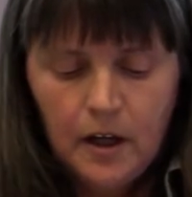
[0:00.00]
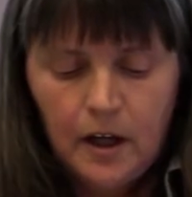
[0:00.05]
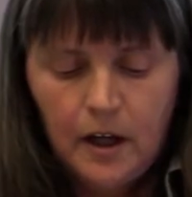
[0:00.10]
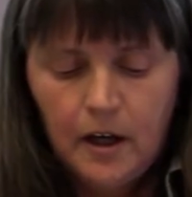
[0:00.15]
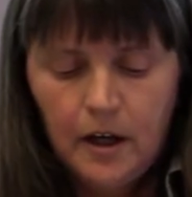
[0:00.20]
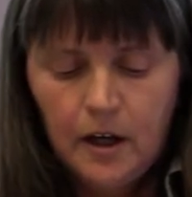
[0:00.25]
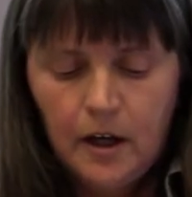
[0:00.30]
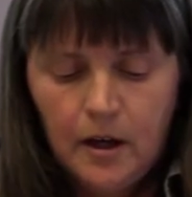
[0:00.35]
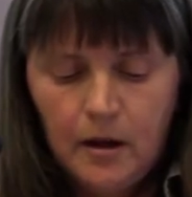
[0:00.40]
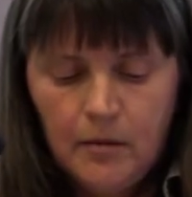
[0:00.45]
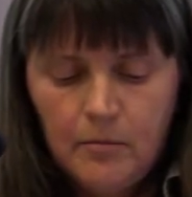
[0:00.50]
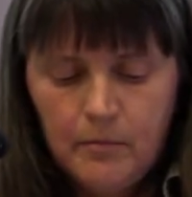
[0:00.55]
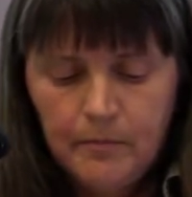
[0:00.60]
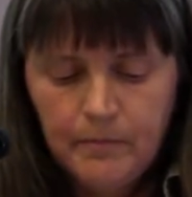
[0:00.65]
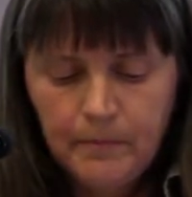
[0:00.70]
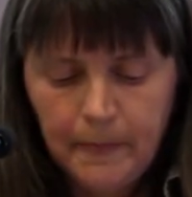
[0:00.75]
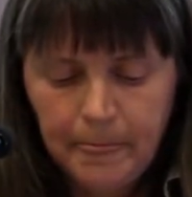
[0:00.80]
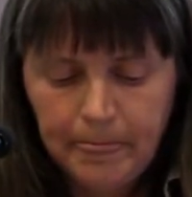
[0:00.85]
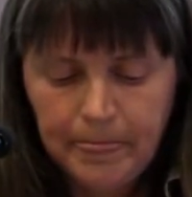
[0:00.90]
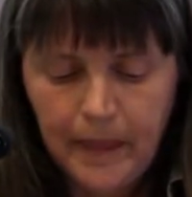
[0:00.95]

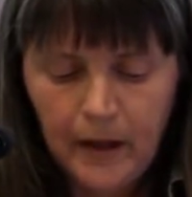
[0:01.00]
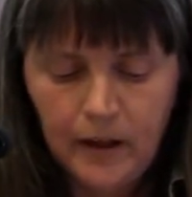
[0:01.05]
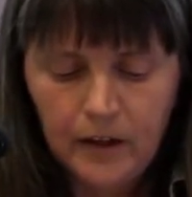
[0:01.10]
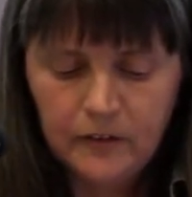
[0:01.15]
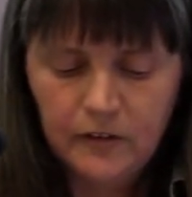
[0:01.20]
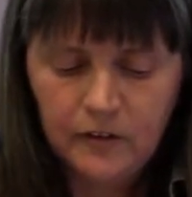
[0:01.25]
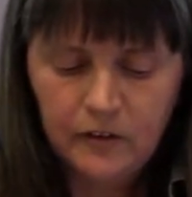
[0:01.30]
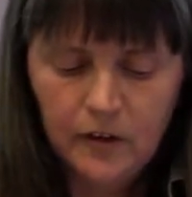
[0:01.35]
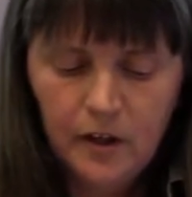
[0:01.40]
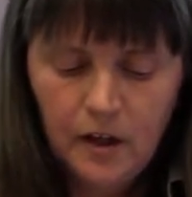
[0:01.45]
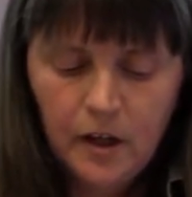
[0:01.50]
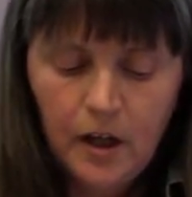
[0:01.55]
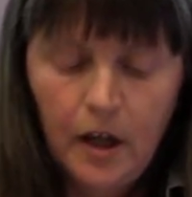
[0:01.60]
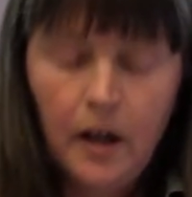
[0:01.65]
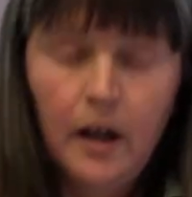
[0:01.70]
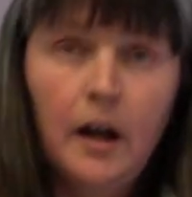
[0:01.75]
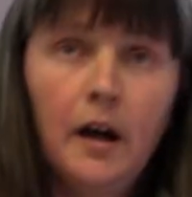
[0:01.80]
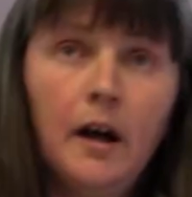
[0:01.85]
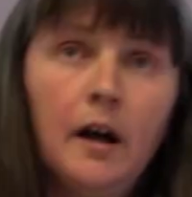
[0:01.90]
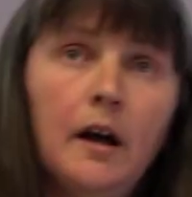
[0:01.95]

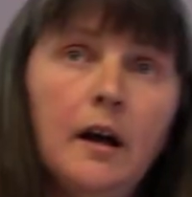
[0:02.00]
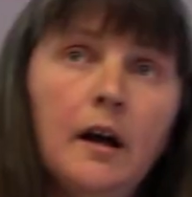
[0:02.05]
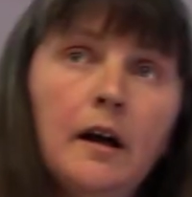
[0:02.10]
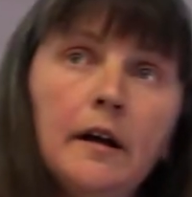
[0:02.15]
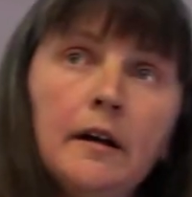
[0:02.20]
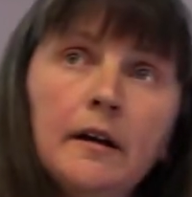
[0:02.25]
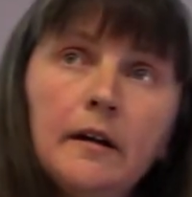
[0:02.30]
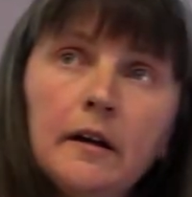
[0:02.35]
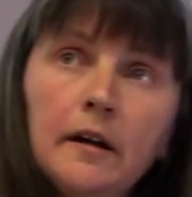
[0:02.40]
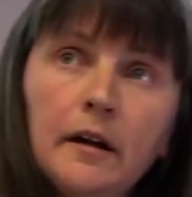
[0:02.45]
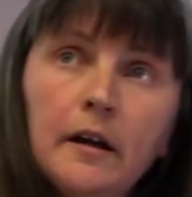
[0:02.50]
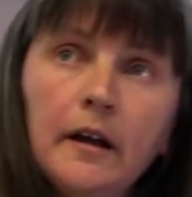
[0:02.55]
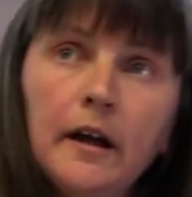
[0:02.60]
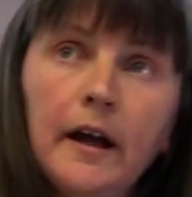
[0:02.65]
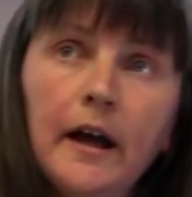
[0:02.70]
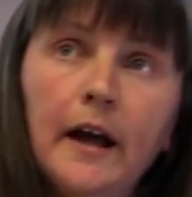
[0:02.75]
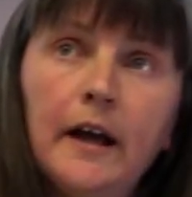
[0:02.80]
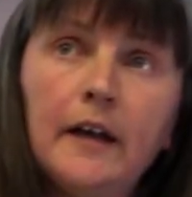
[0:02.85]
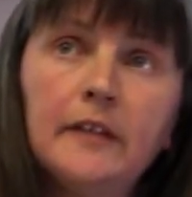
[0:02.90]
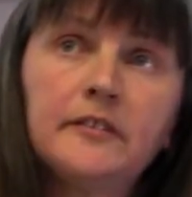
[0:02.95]

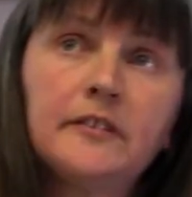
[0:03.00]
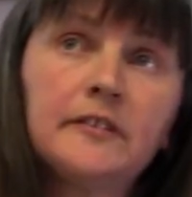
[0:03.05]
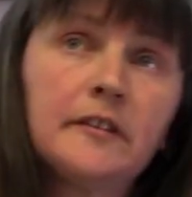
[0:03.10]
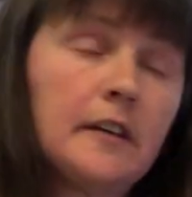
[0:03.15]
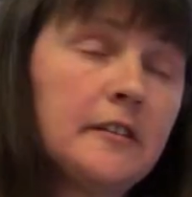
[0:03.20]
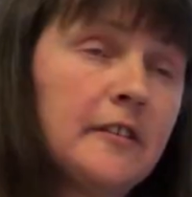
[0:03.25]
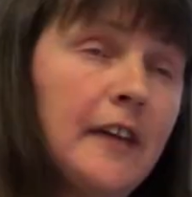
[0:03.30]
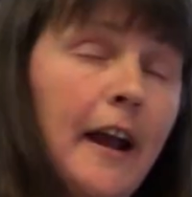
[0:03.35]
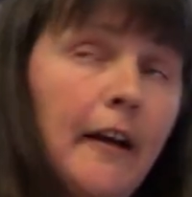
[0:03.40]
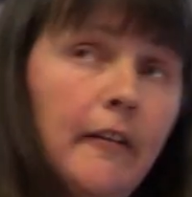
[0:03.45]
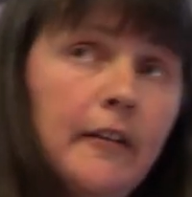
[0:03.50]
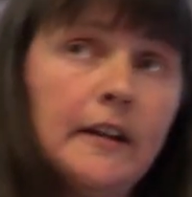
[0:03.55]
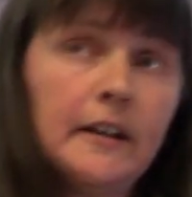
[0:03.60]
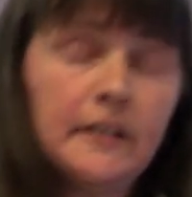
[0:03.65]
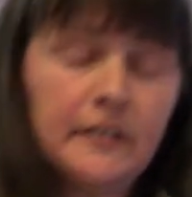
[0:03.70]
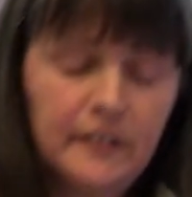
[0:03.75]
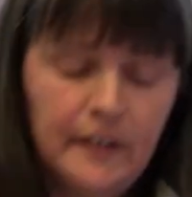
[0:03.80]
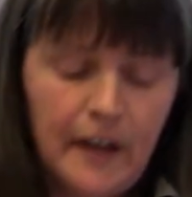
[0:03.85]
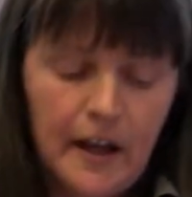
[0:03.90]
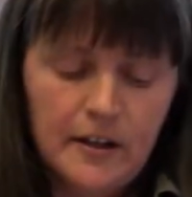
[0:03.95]
as
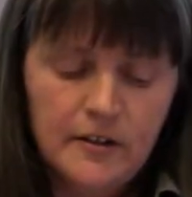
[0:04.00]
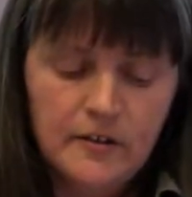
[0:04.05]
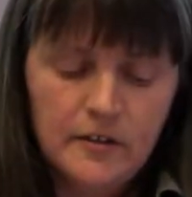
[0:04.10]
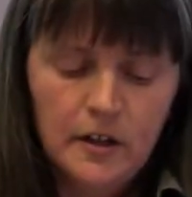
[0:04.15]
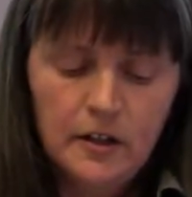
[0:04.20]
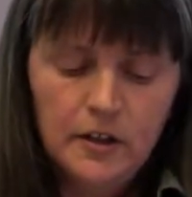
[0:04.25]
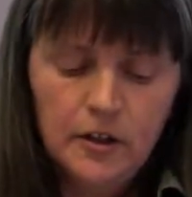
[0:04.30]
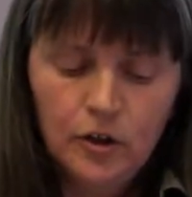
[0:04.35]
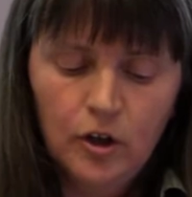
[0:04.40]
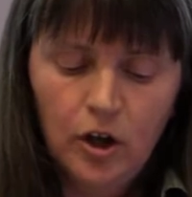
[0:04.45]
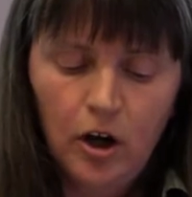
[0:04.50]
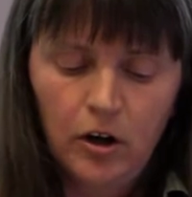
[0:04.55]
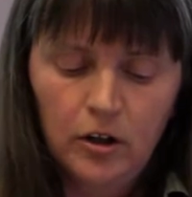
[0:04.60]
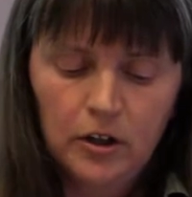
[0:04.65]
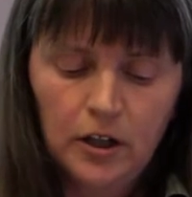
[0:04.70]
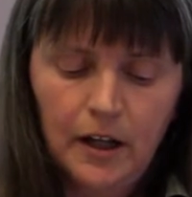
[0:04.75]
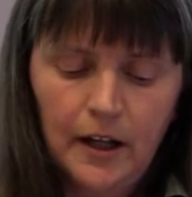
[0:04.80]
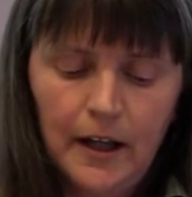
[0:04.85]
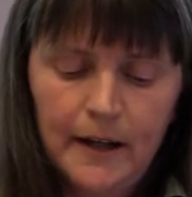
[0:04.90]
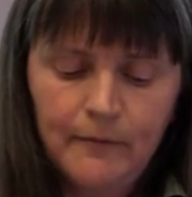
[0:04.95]
Harriet said, you
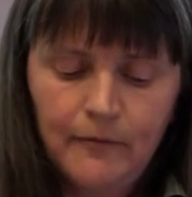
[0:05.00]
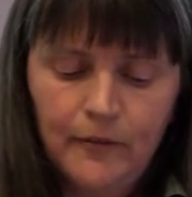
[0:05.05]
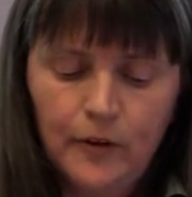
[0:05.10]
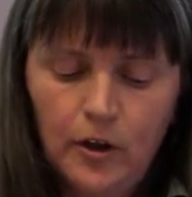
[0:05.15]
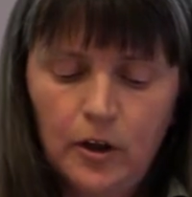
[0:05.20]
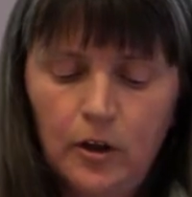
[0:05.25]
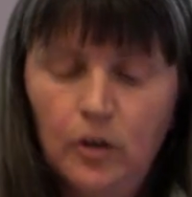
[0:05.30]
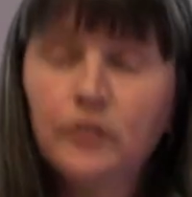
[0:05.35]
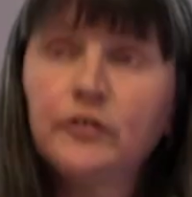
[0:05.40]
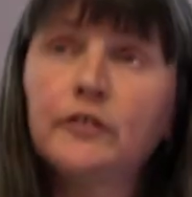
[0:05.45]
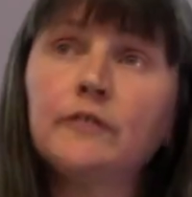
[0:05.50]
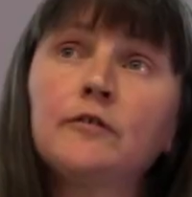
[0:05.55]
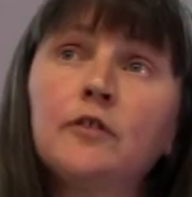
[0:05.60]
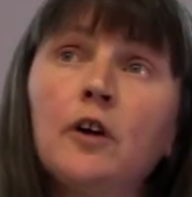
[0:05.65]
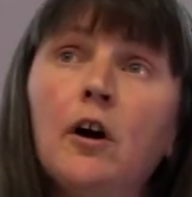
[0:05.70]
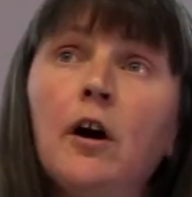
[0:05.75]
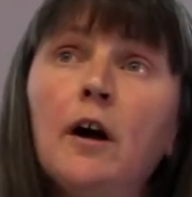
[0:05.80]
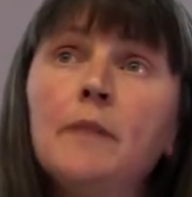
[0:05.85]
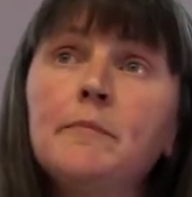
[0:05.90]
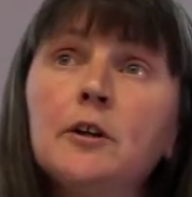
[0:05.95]
can't claim for the loss of
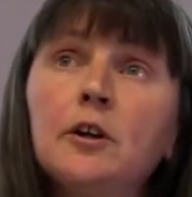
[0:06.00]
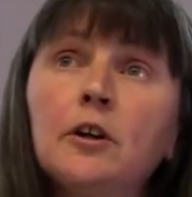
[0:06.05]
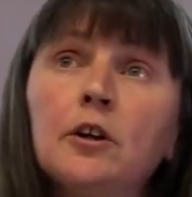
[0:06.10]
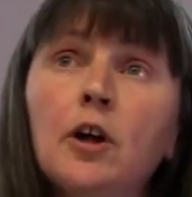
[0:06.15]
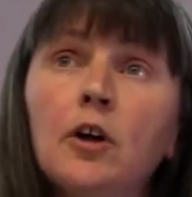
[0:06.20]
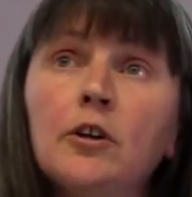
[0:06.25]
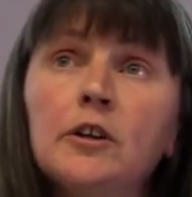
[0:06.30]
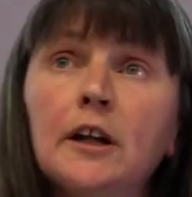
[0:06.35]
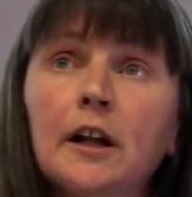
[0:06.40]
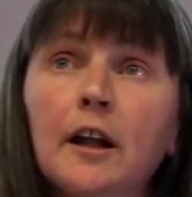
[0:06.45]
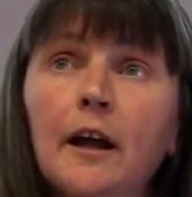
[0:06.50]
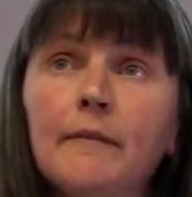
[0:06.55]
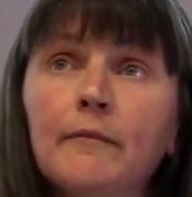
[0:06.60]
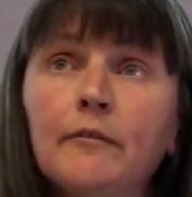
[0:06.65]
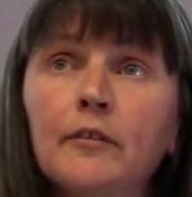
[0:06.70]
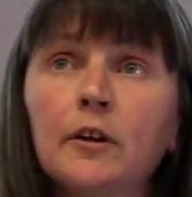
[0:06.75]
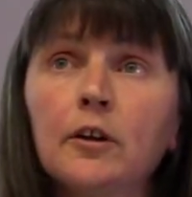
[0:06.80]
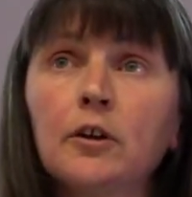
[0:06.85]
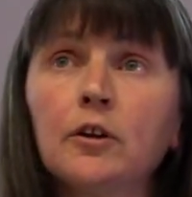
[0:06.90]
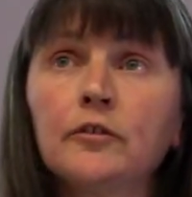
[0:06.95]
time, you can only claim
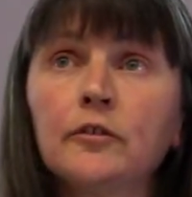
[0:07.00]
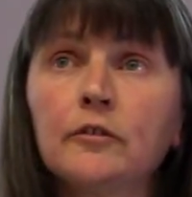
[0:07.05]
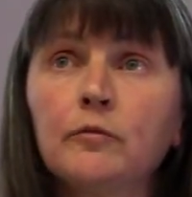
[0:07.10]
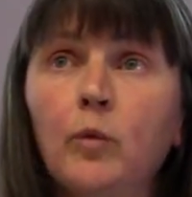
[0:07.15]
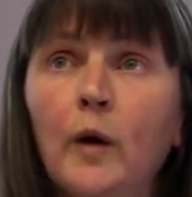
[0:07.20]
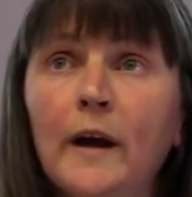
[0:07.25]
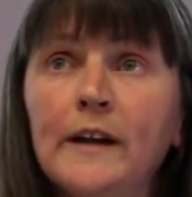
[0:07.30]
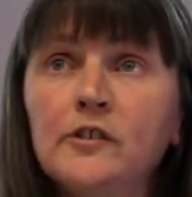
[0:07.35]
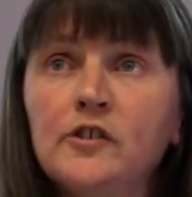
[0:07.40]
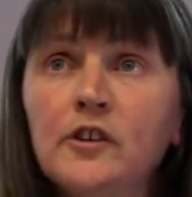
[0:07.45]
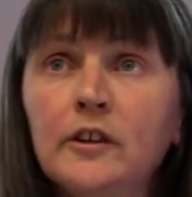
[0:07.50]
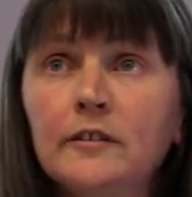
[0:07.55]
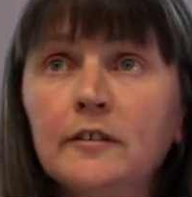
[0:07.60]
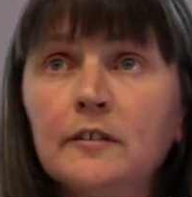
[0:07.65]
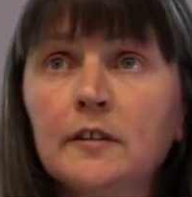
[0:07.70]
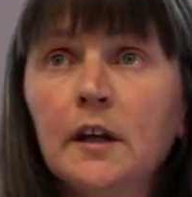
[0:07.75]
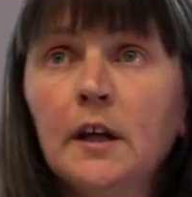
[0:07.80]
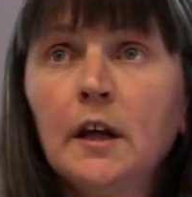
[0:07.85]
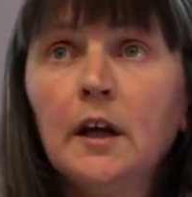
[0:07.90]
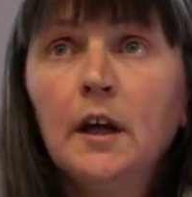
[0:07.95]
for the loss of wages.